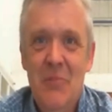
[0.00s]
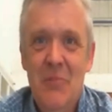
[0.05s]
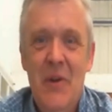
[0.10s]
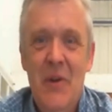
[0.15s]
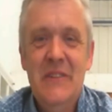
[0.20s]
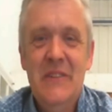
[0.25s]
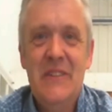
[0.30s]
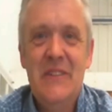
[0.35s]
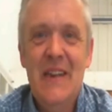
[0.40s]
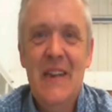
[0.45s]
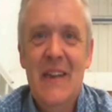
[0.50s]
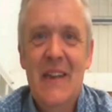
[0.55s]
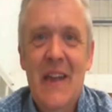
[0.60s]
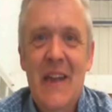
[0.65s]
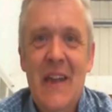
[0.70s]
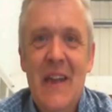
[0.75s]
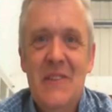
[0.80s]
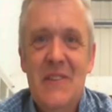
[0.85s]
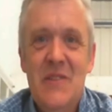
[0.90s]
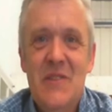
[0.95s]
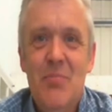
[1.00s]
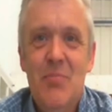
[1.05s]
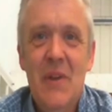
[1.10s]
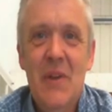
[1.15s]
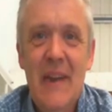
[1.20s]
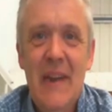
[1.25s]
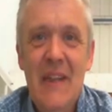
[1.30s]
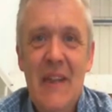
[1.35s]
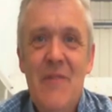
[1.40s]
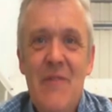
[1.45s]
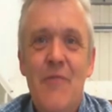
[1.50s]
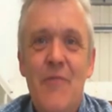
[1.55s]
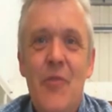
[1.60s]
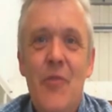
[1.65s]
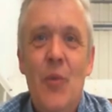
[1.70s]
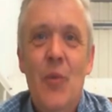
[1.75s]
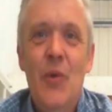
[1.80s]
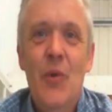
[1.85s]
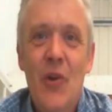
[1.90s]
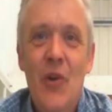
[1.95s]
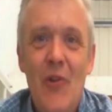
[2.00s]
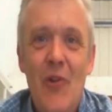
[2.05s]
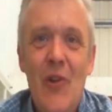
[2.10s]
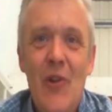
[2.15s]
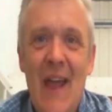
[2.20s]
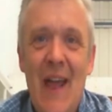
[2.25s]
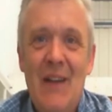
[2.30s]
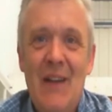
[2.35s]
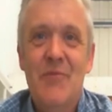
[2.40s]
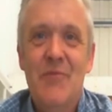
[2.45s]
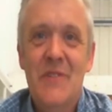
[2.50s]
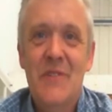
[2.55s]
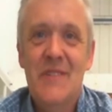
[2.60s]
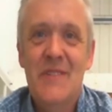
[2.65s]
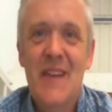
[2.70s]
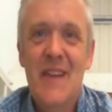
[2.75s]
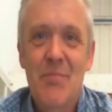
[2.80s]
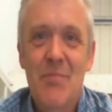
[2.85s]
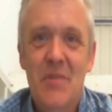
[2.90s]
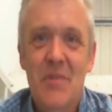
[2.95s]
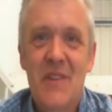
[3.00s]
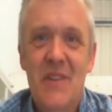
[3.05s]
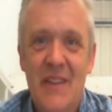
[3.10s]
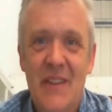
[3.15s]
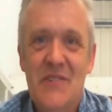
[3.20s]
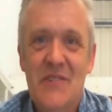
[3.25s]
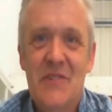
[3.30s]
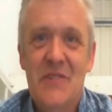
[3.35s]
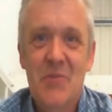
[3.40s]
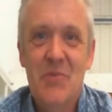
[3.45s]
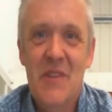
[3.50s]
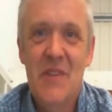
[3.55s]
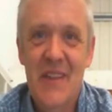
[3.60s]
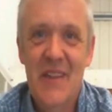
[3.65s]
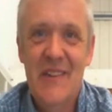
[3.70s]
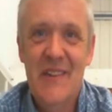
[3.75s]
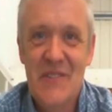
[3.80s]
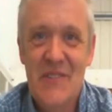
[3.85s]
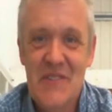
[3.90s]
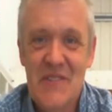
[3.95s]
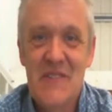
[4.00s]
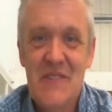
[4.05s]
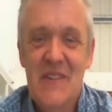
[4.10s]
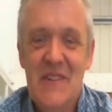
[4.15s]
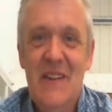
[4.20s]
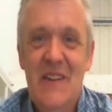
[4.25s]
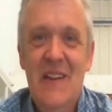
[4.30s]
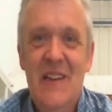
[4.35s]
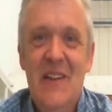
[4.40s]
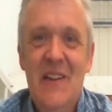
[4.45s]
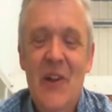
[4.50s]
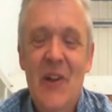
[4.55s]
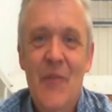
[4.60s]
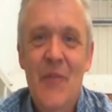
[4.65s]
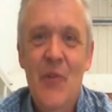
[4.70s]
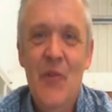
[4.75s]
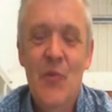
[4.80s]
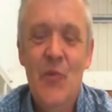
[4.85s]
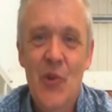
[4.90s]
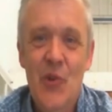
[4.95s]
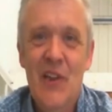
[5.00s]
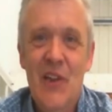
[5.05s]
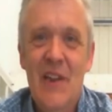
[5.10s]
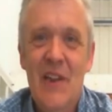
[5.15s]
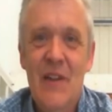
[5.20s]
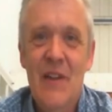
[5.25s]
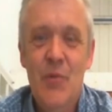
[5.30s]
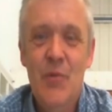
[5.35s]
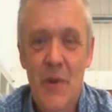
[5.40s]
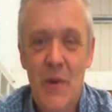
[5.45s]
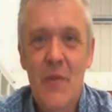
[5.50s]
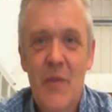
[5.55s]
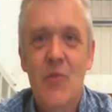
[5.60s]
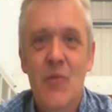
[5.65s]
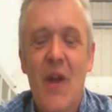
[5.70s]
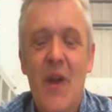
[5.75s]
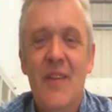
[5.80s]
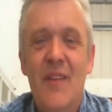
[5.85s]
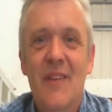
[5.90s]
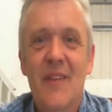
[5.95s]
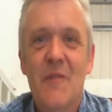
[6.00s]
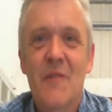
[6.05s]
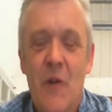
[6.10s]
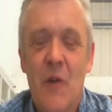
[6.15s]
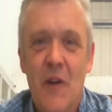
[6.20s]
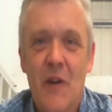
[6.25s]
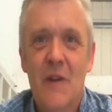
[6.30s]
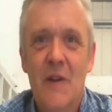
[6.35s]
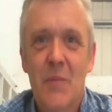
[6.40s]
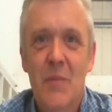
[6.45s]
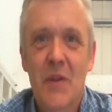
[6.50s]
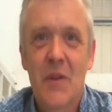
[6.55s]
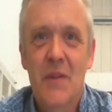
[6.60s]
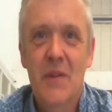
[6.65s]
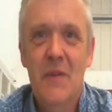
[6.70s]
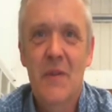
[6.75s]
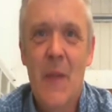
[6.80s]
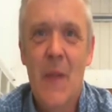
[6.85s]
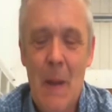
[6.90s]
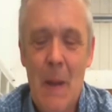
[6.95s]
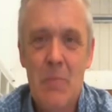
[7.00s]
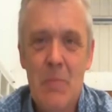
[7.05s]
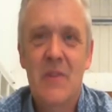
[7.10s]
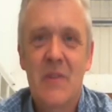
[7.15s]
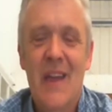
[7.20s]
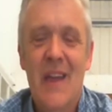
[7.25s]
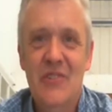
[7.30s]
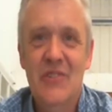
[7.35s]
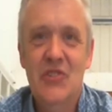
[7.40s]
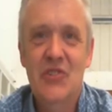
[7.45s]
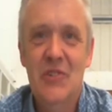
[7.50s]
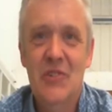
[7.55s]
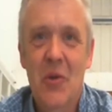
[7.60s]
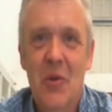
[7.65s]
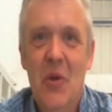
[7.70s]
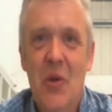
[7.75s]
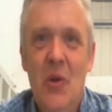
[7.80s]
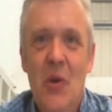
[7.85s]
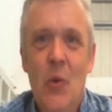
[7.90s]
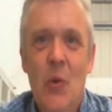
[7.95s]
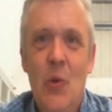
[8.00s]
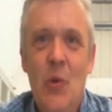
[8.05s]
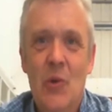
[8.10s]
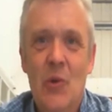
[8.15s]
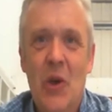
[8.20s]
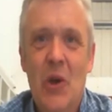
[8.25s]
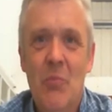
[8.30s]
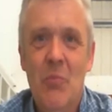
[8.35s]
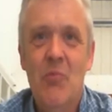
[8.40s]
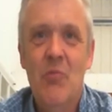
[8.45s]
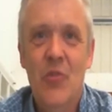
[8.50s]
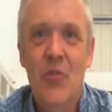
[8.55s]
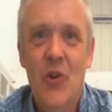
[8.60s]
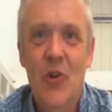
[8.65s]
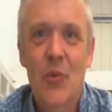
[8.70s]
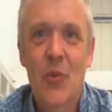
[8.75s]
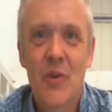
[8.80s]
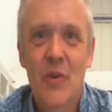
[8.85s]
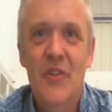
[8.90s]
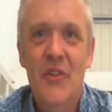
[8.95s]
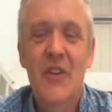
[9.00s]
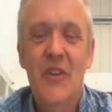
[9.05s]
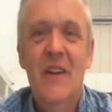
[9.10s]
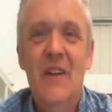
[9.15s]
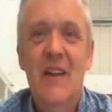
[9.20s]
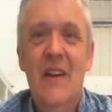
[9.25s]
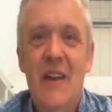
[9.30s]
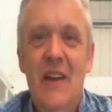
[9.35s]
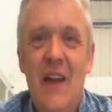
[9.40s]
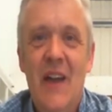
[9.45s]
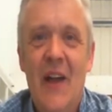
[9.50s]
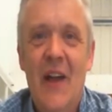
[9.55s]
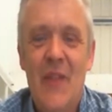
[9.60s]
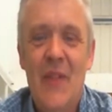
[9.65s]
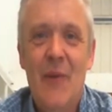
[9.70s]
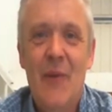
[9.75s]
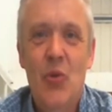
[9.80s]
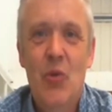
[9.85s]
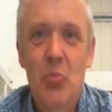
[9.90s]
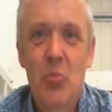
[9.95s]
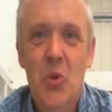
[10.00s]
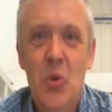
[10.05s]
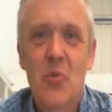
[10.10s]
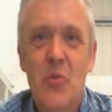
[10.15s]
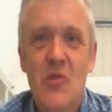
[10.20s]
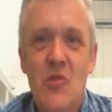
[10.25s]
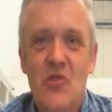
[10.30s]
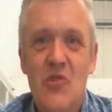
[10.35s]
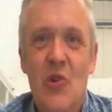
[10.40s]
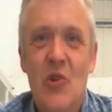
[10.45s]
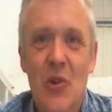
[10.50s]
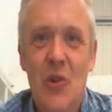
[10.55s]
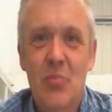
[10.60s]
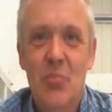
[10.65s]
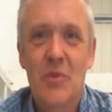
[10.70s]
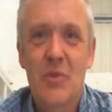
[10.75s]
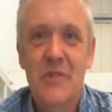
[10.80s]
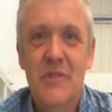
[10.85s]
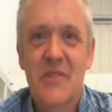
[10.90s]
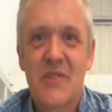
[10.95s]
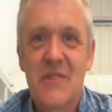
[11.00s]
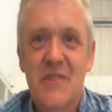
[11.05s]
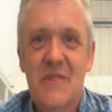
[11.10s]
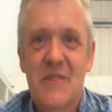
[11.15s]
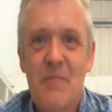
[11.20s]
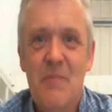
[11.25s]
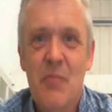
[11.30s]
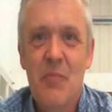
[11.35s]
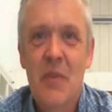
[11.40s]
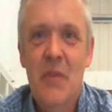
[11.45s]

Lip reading: Mostly it's the belief that we all have the same potential within us, and that really, if we're in the right environment, that potential will come forward, and that will move us all upwards.